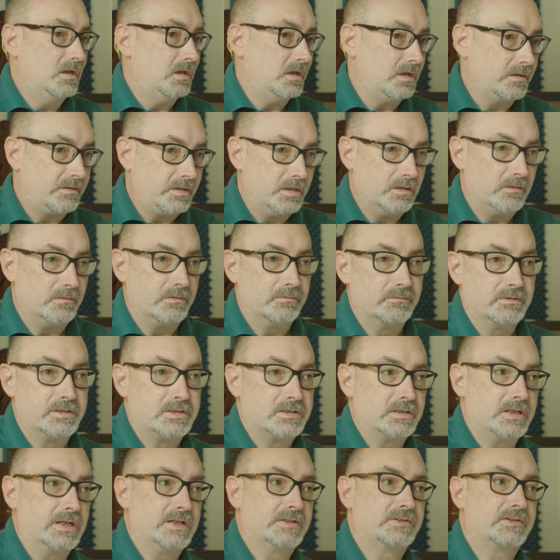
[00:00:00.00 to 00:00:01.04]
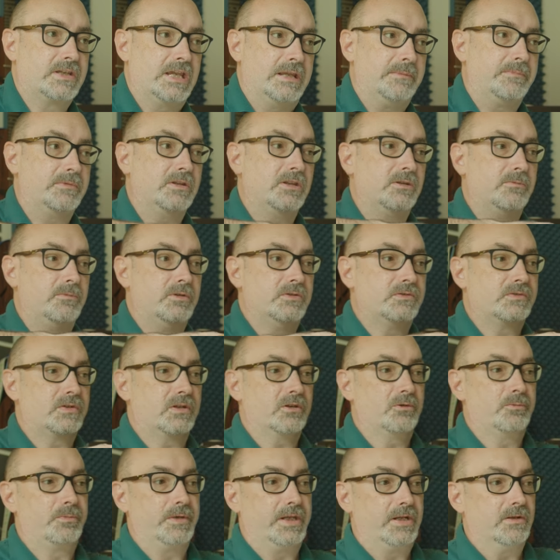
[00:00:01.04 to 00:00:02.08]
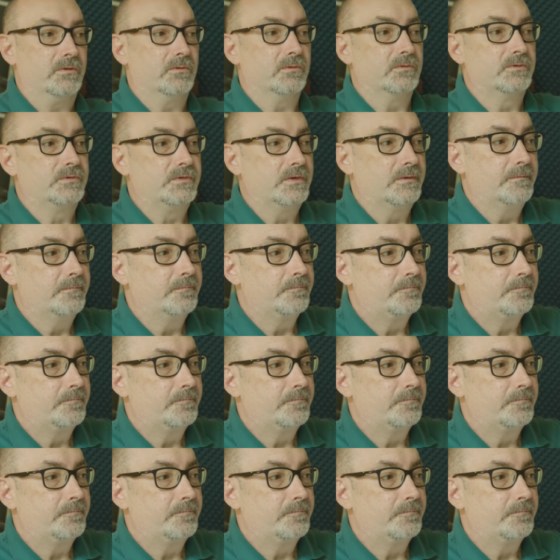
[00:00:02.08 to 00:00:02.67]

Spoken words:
Originally I escaped in the music of the Beatles.